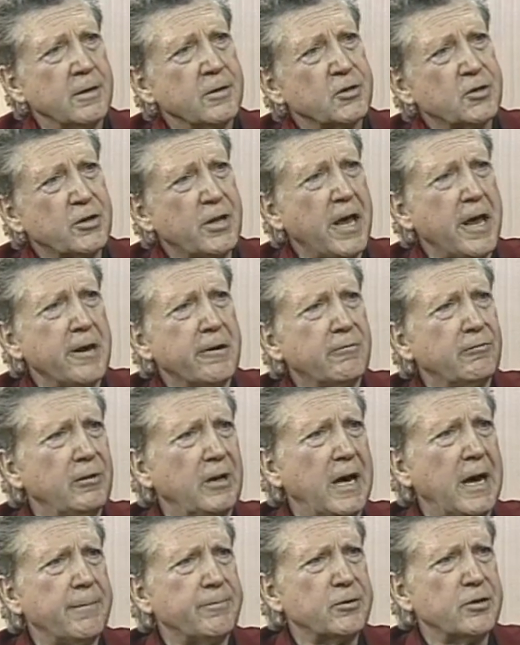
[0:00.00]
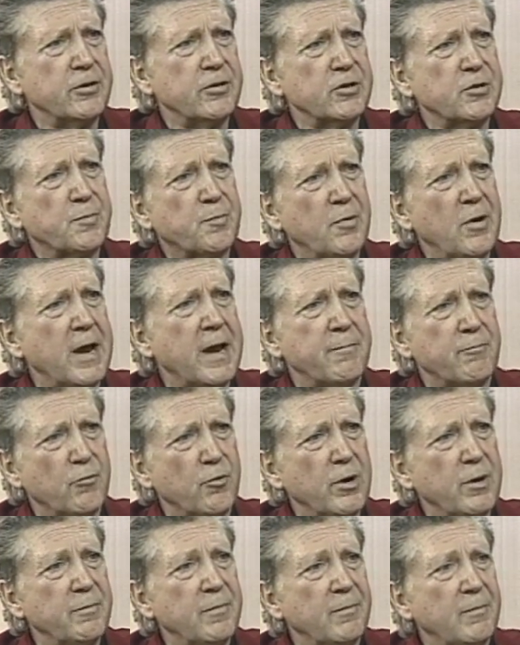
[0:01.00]
steak, lobsters, prime
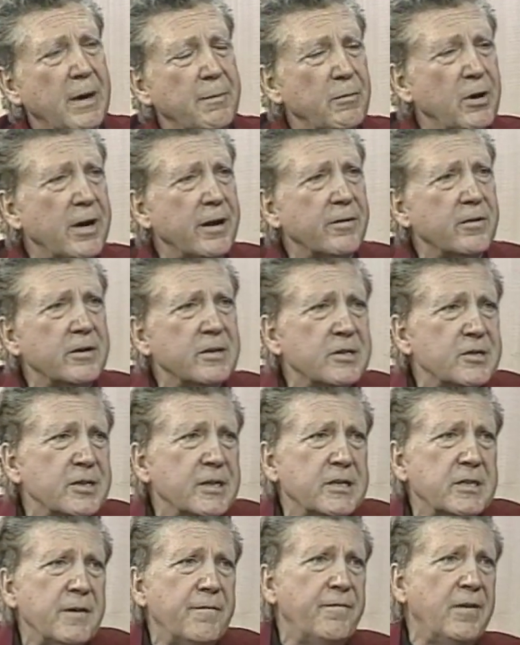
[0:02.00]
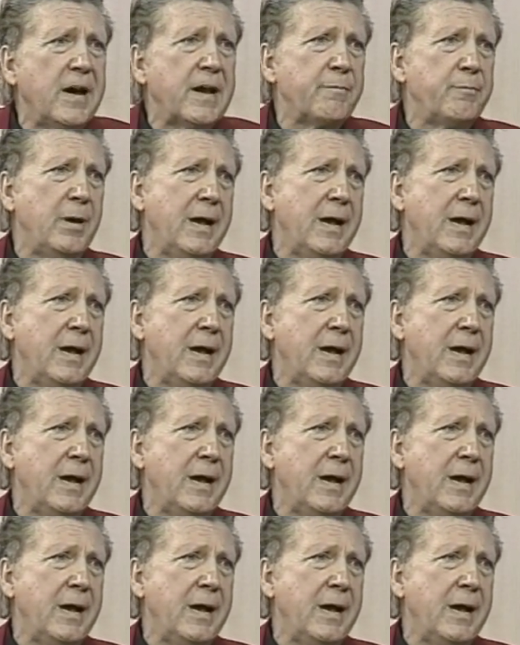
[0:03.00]
rib. I'm 165